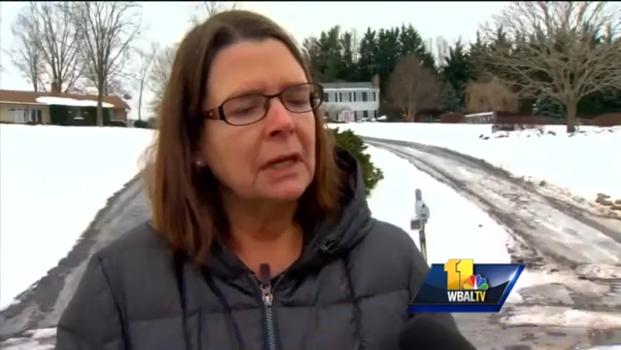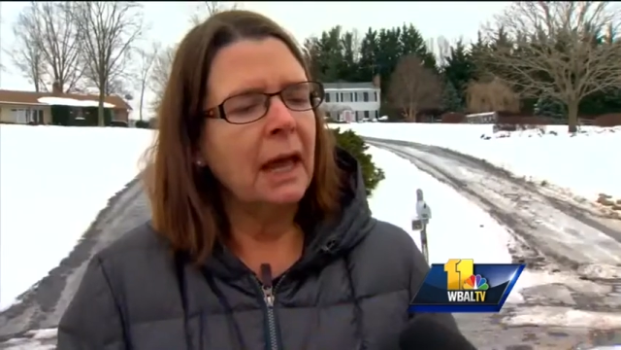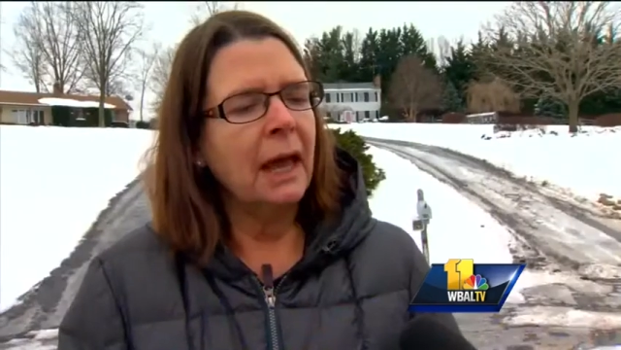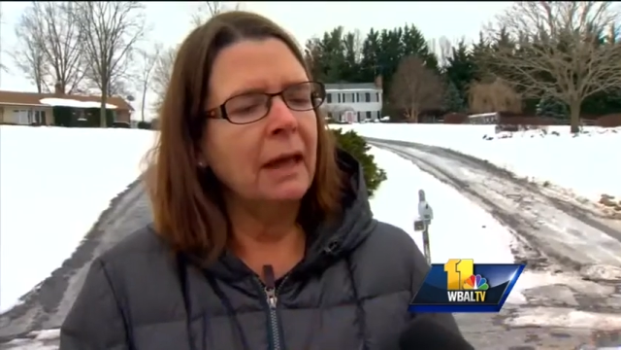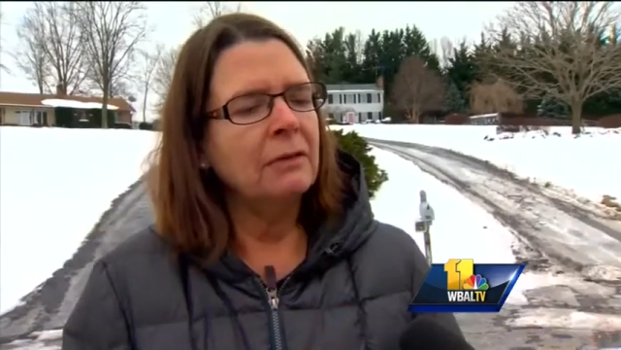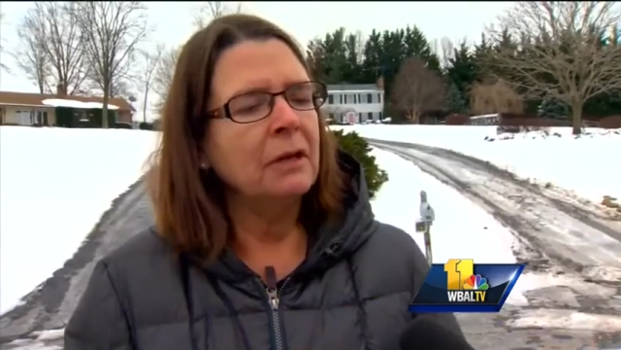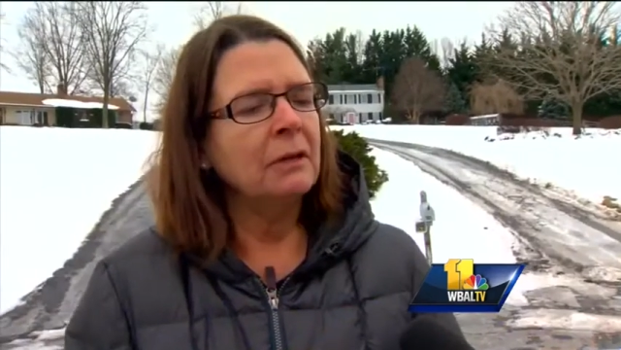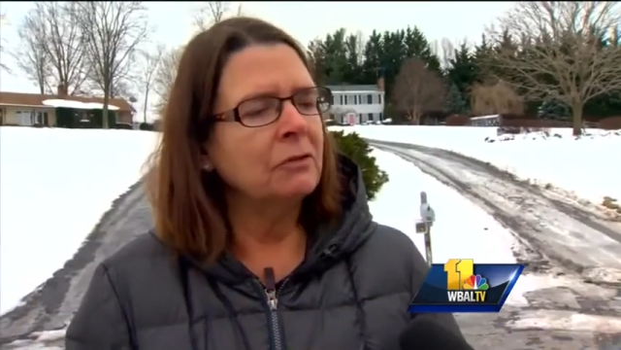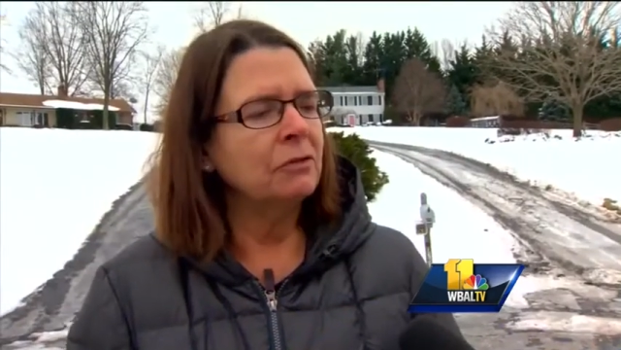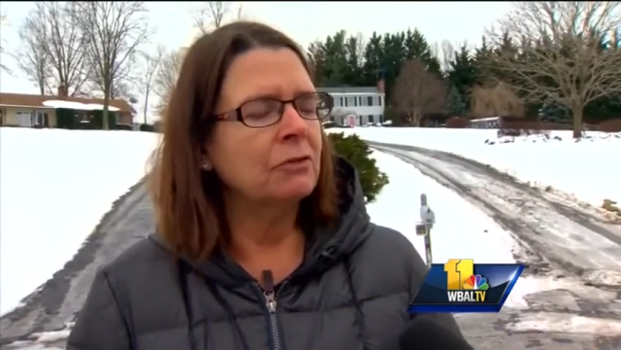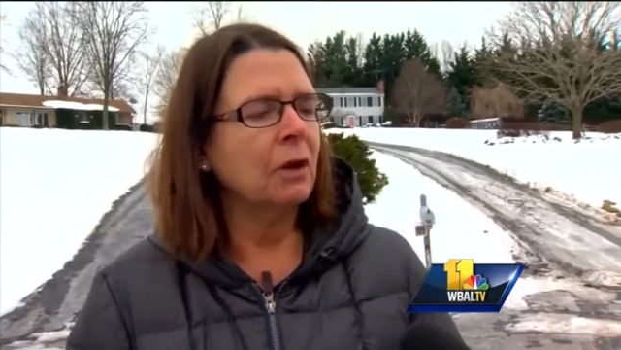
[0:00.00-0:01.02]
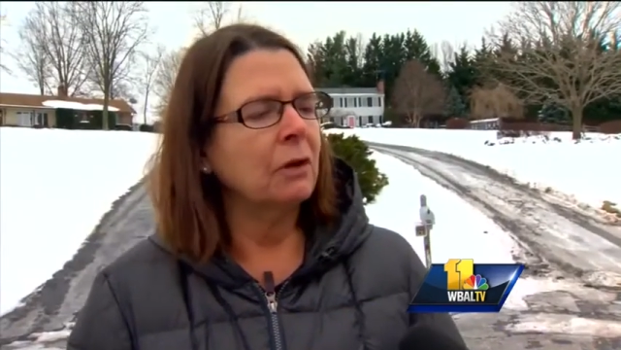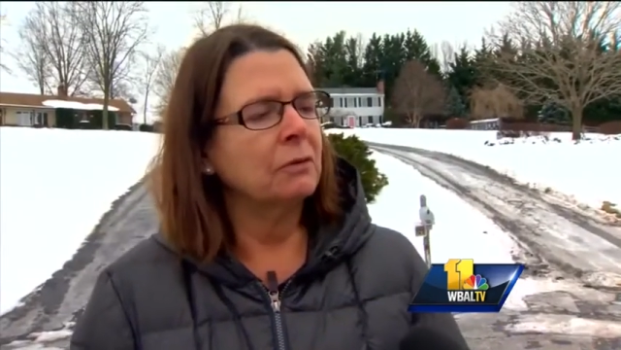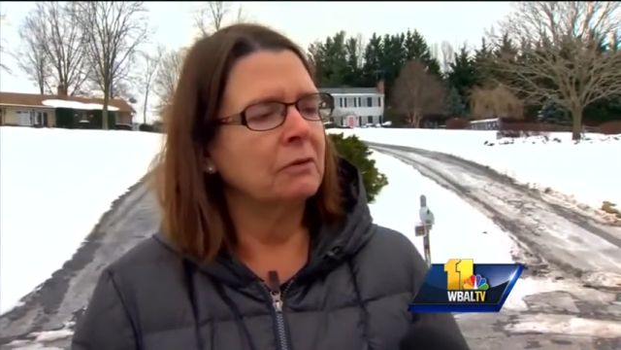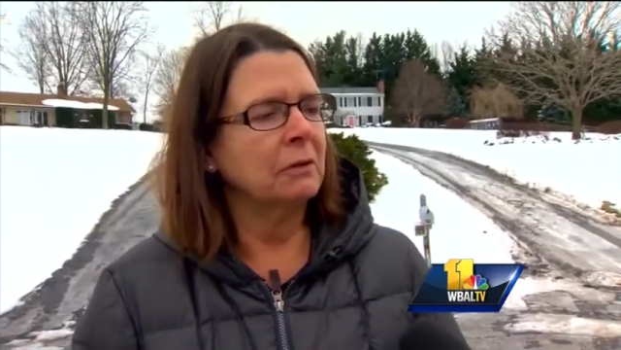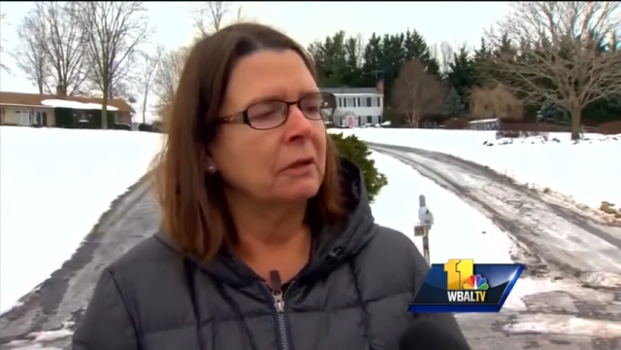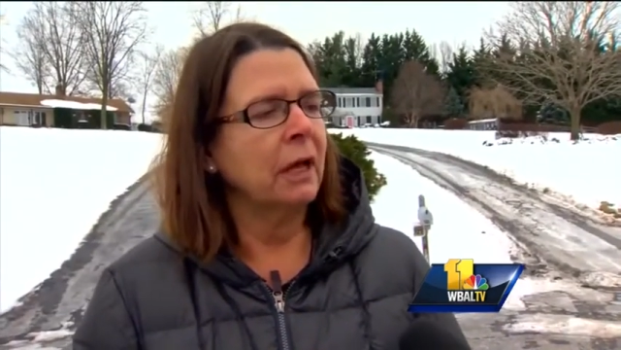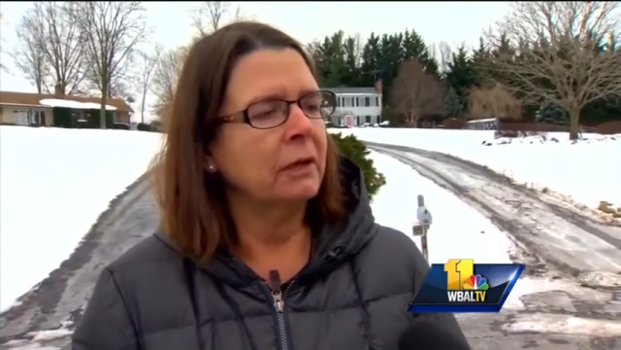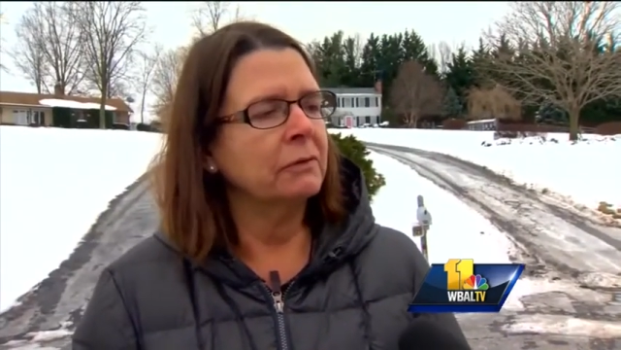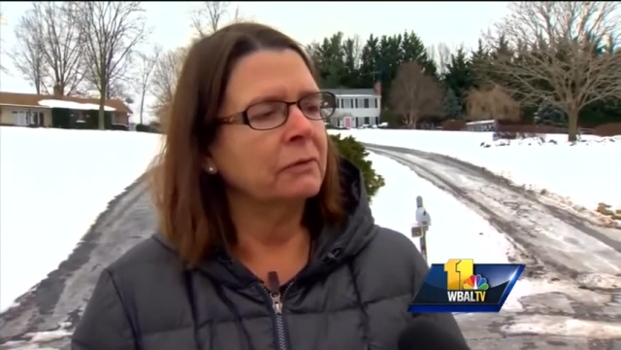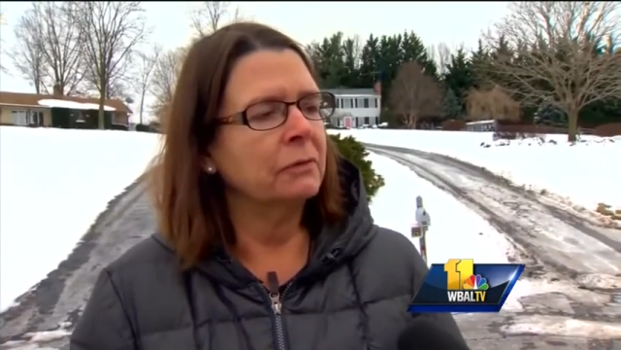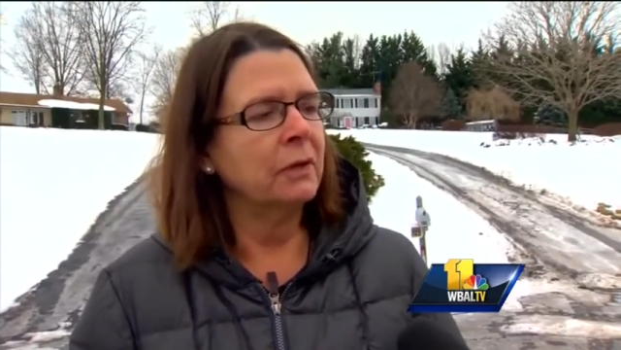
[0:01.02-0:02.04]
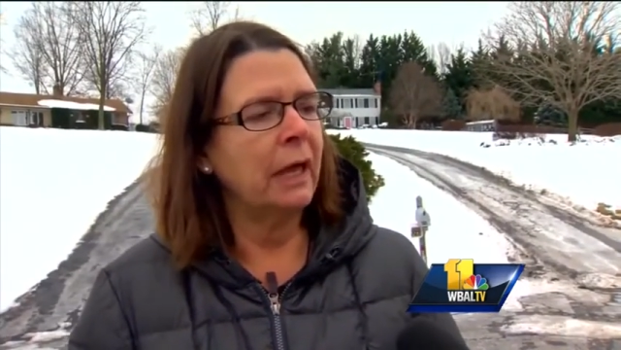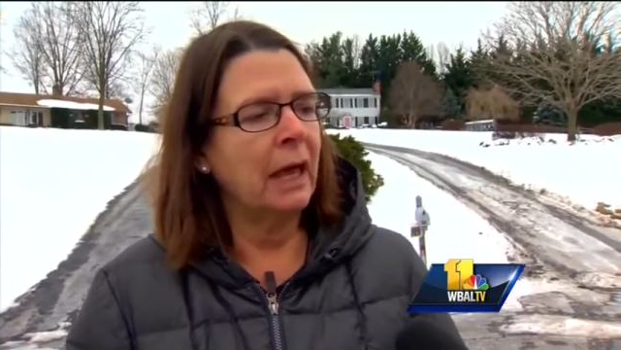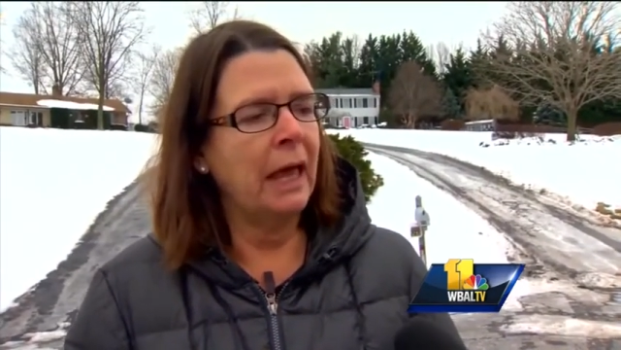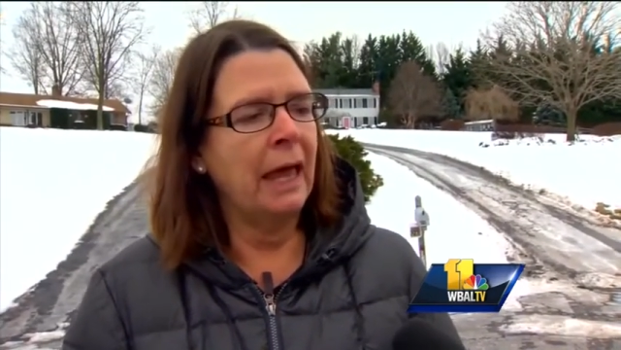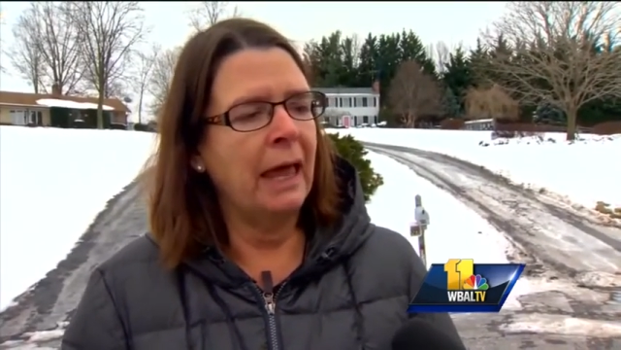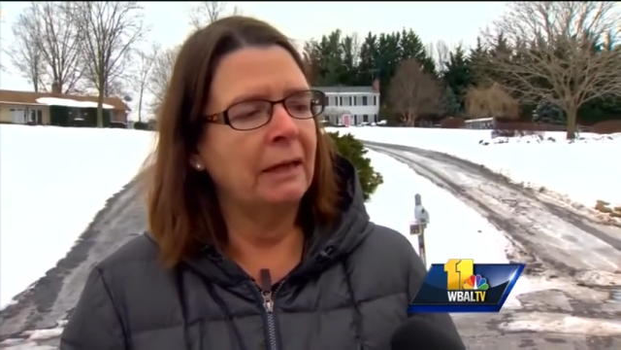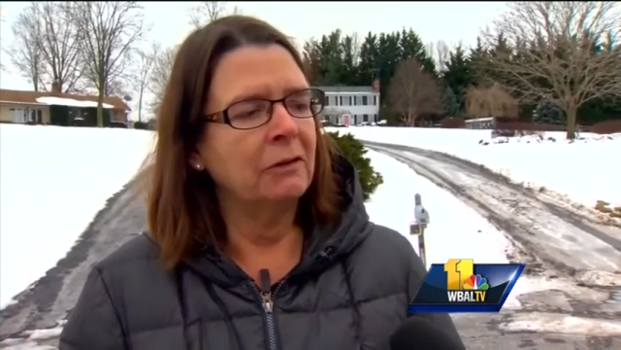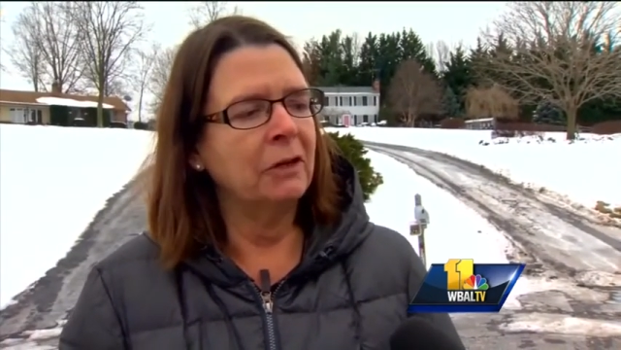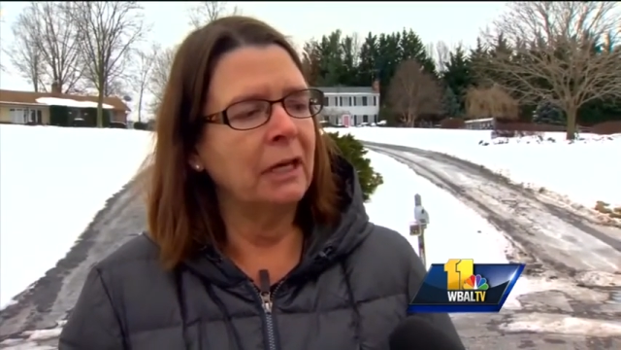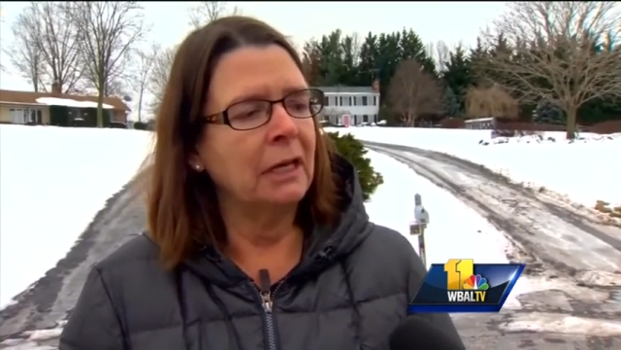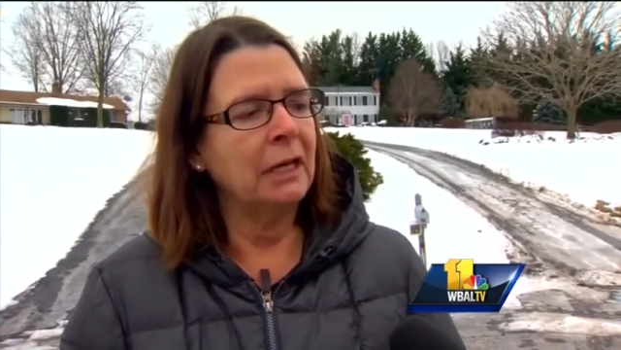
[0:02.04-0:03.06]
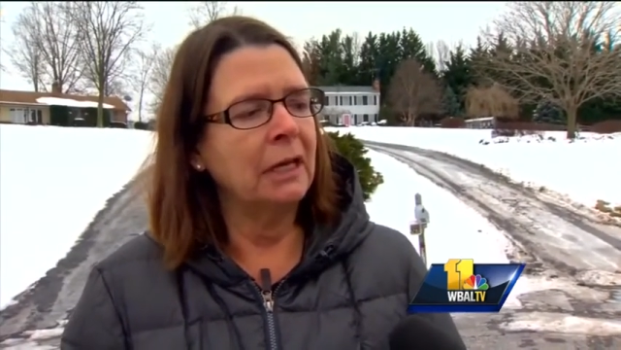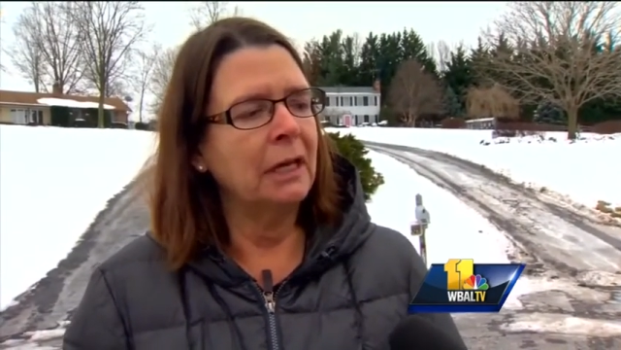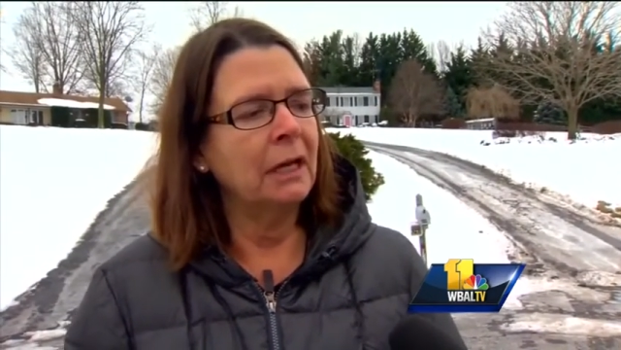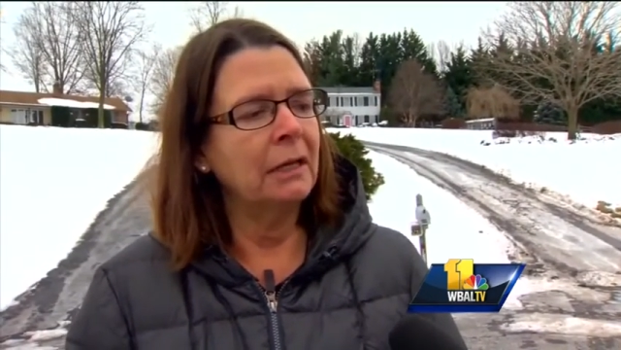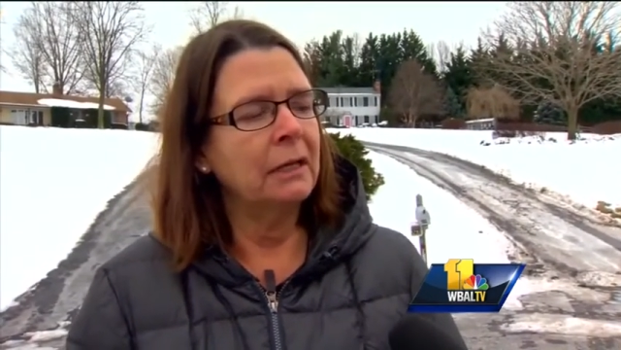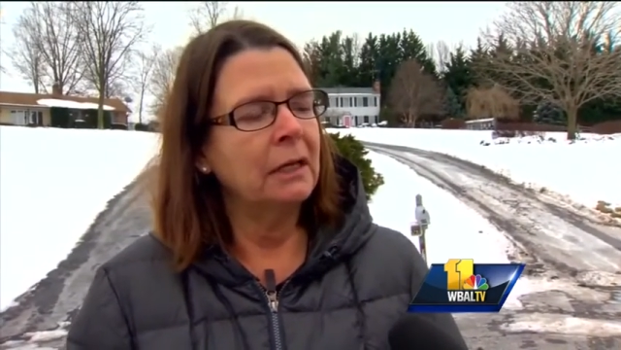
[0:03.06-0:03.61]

He had his struggles in life, and he